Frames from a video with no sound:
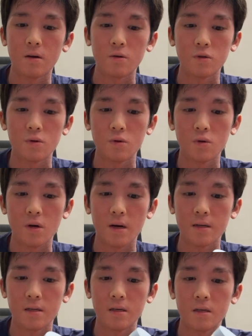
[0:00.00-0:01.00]
I also
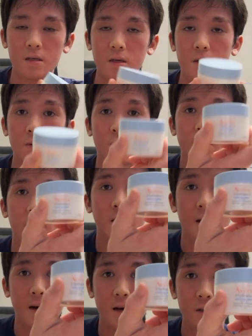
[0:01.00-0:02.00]
try this
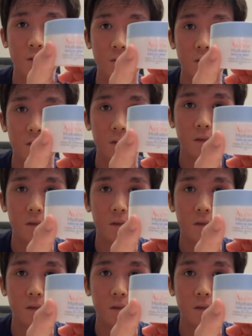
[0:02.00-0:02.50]
Avène Hydrance.